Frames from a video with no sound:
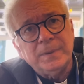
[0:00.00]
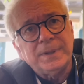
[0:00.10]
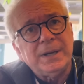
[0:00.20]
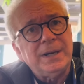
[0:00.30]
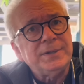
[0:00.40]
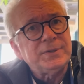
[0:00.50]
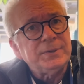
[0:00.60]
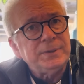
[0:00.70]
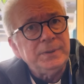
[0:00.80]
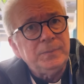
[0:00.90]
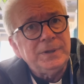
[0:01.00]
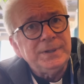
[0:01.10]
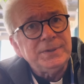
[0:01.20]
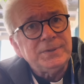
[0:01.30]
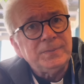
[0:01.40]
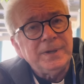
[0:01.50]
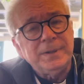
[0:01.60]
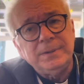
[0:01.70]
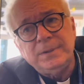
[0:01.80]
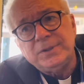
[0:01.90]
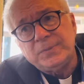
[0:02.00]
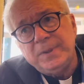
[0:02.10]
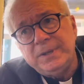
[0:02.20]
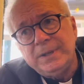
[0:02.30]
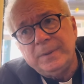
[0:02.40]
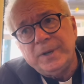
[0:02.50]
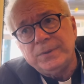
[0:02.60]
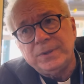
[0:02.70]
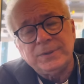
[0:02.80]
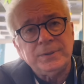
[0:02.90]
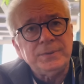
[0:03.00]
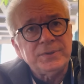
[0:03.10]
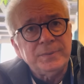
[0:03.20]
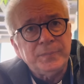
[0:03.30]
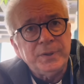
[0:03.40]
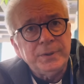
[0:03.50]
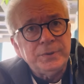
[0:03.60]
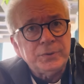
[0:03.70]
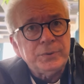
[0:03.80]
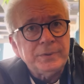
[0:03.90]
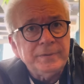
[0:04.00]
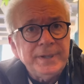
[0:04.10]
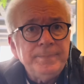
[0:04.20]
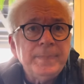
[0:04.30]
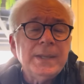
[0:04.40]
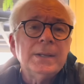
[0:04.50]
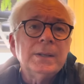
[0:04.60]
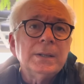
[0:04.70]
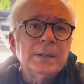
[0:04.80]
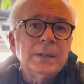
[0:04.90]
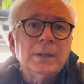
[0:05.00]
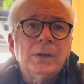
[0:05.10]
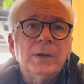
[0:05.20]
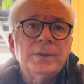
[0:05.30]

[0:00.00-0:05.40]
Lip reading: with God's holy ones, whether you're speaking about the souls in purgatory mm-hmm.